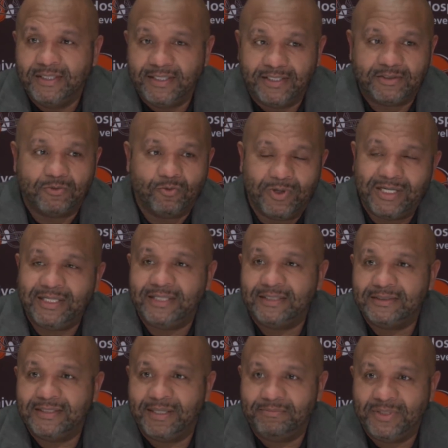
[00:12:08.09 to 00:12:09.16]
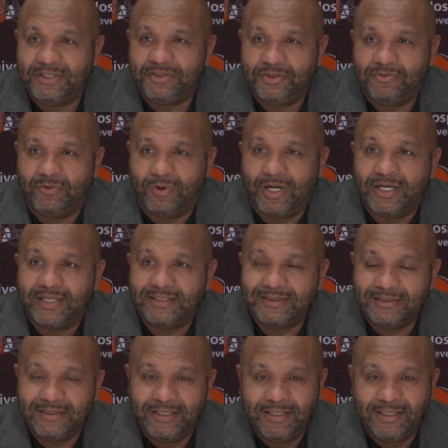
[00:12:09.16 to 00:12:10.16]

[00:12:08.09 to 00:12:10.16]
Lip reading: It's winning. That means you've won.